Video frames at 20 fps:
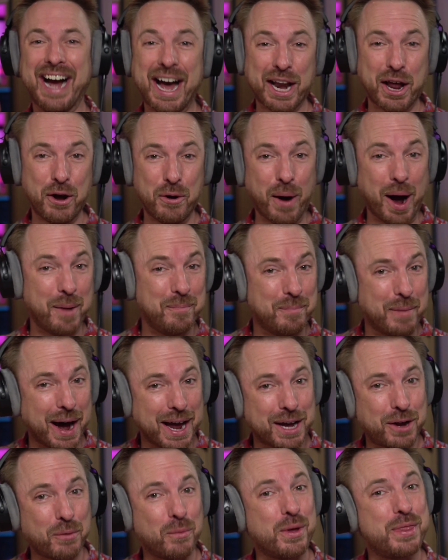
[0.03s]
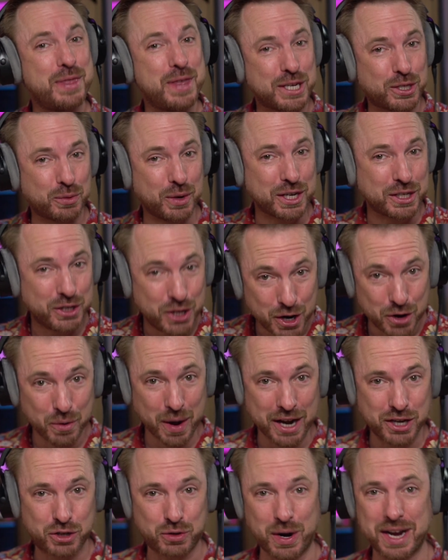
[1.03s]
Hello, I'm Mike with this week's
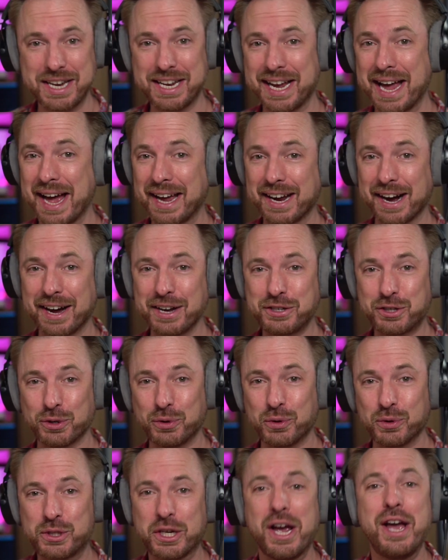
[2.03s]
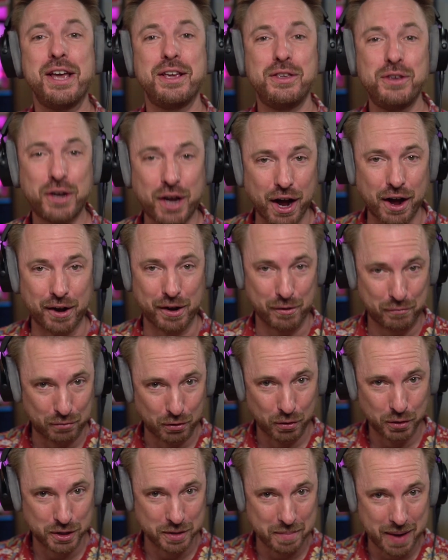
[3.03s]
new and trending A I tools you can't
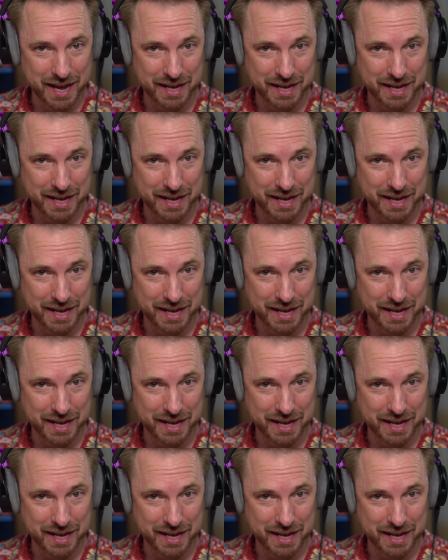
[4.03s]
afford to